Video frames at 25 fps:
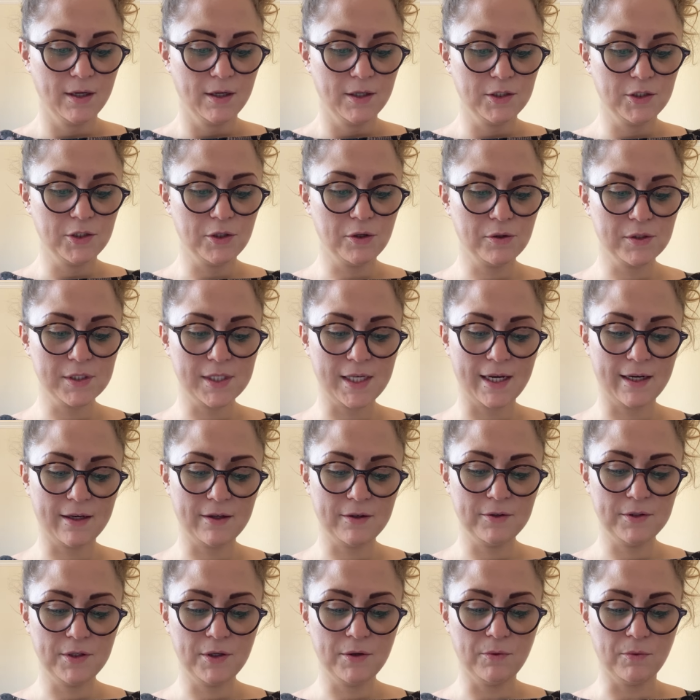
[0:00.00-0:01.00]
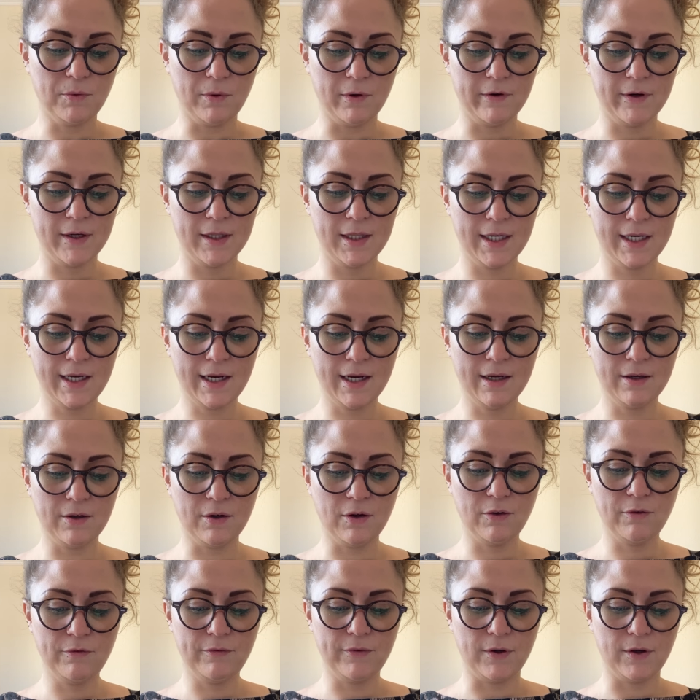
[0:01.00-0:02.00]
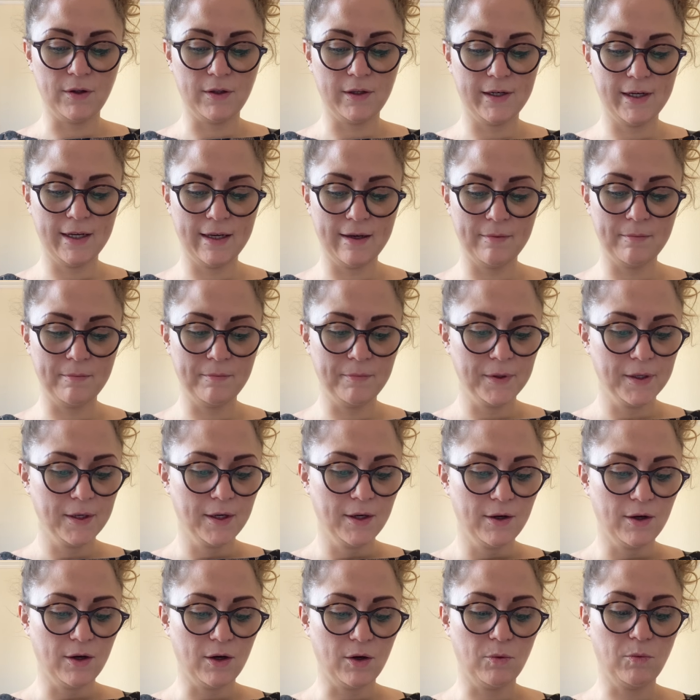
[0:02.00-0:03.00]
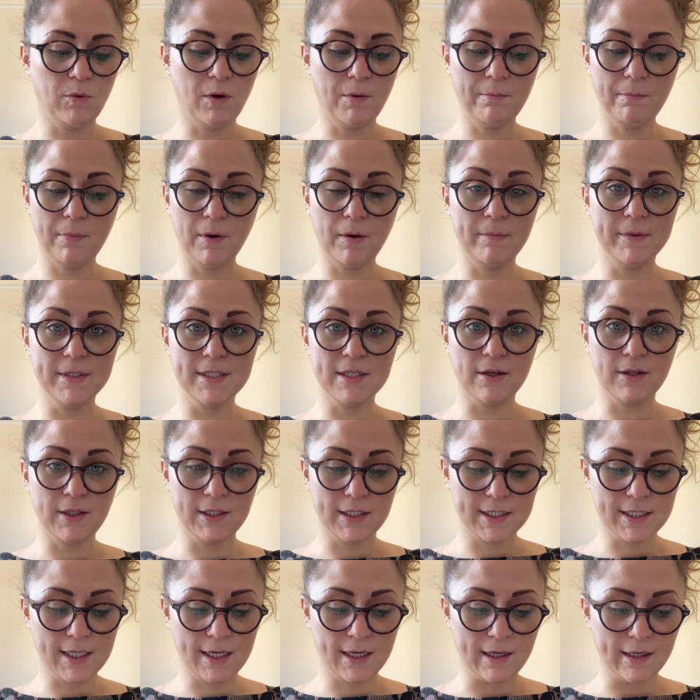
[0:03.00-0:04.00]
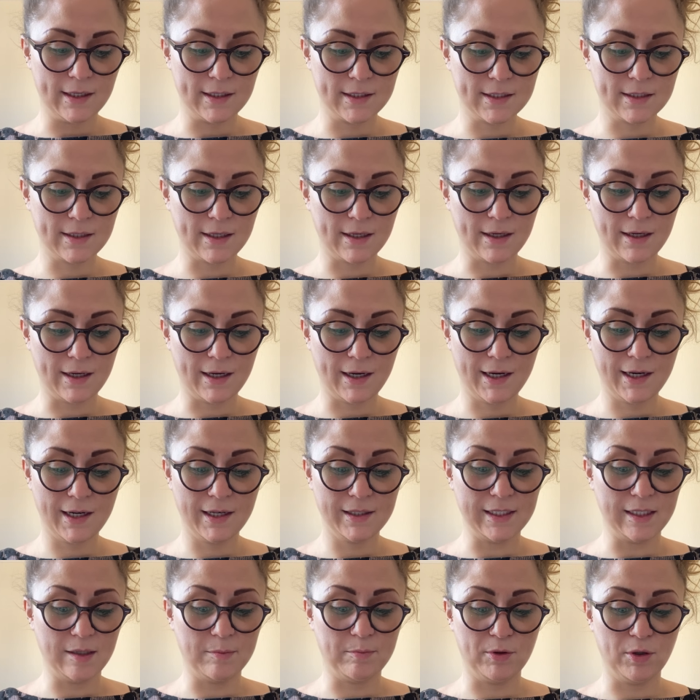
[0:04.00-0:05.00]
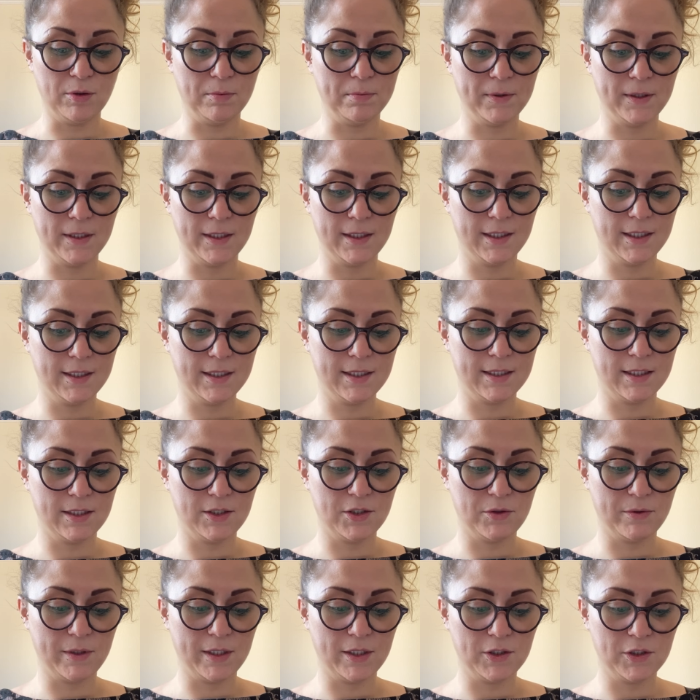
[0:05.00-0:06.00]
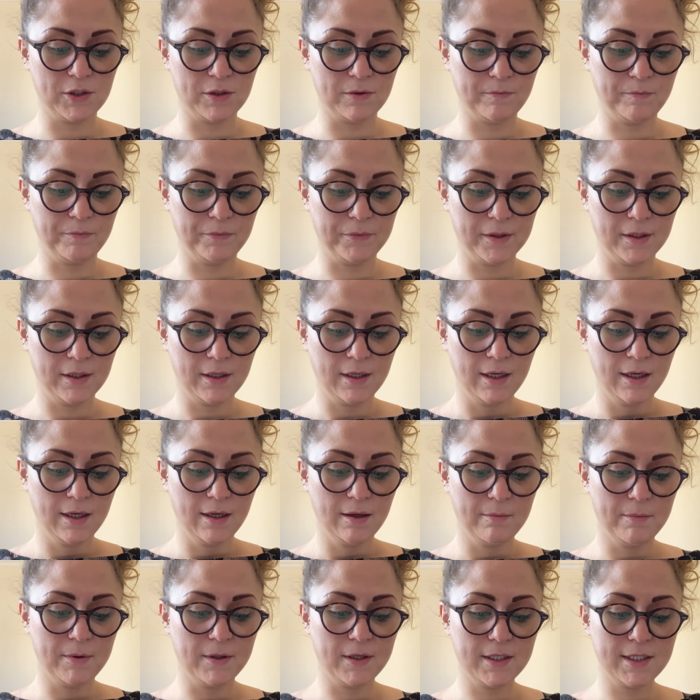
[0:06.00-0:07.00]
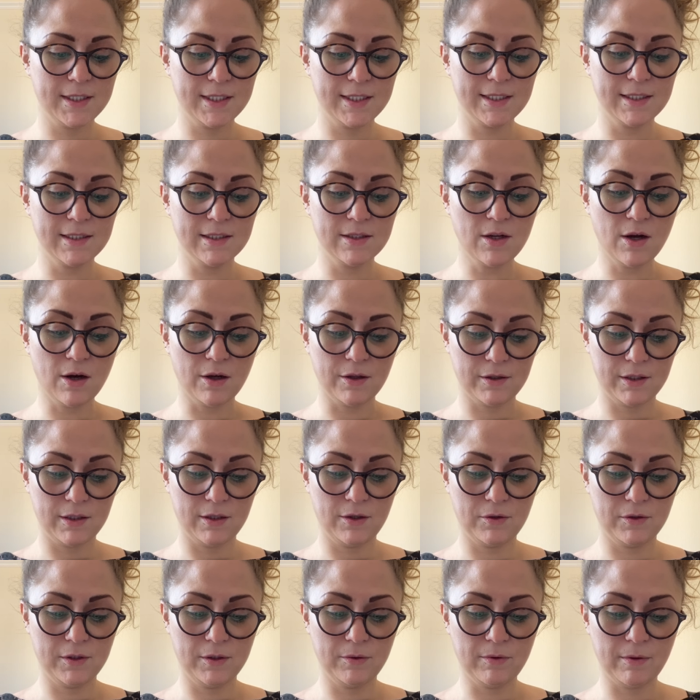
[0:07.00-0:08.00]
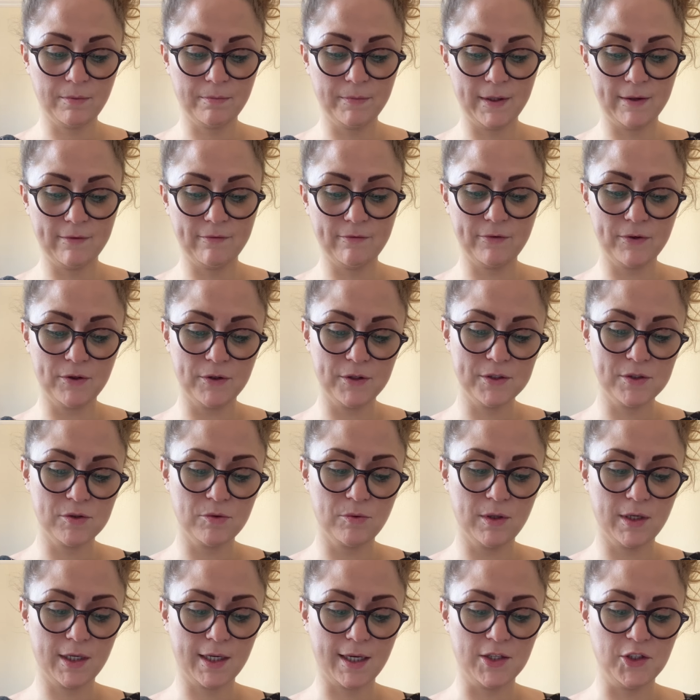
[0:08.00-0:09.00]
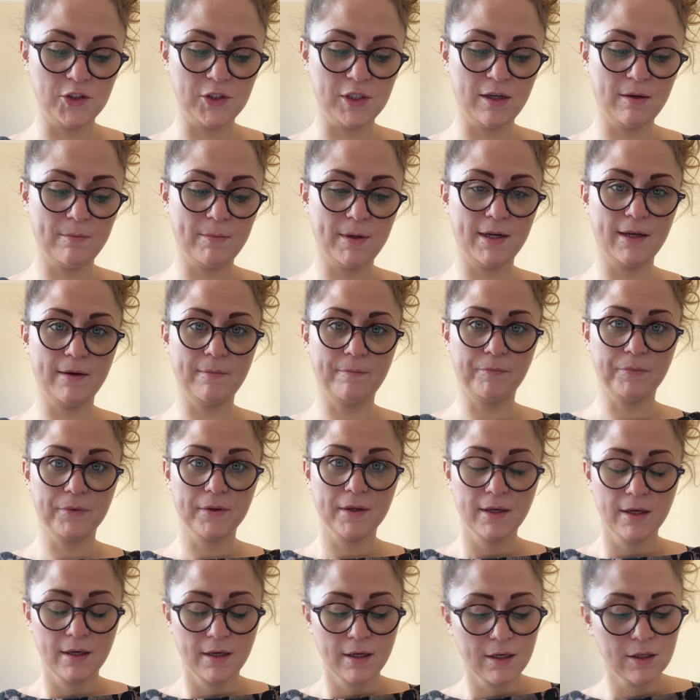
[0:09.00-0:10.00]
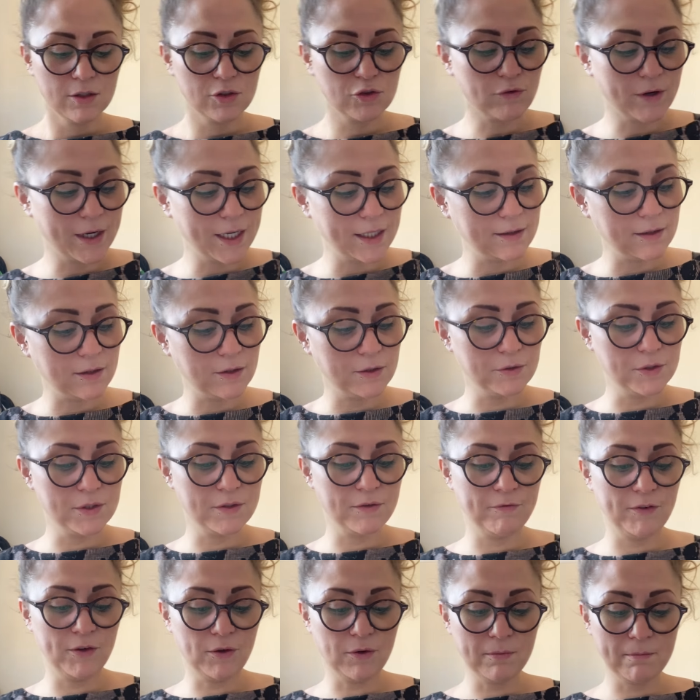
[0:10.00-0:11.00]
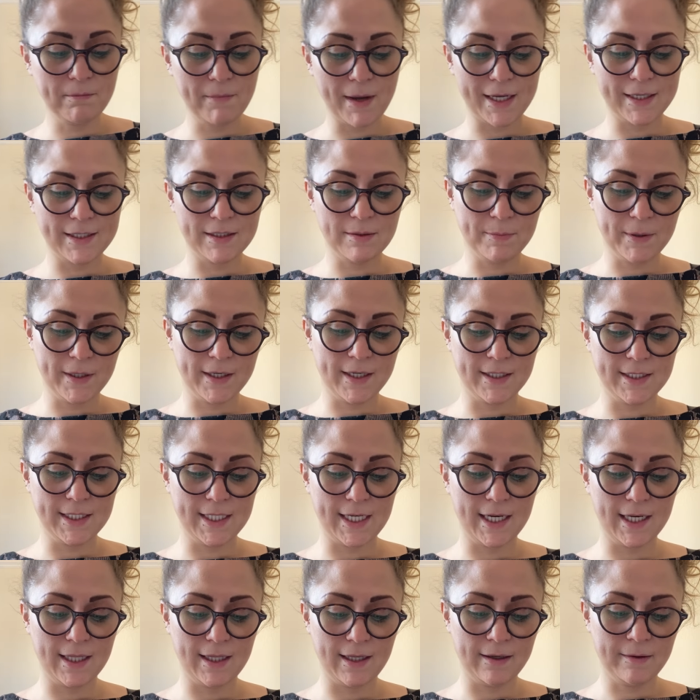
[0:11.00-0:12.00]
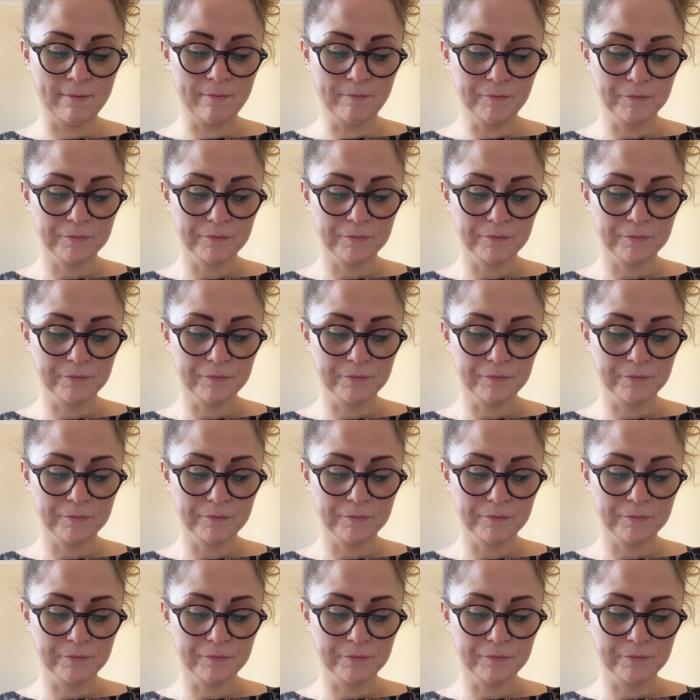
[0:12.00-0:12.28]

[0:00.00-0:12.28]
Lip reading: Jokes like, oh, don't worry, they can't all fall on him, or one bomb is all it takes, are hardly appropriate in this situation. Bertus is not the only one being forced to work in Germany. Trainloads of young men depart daily.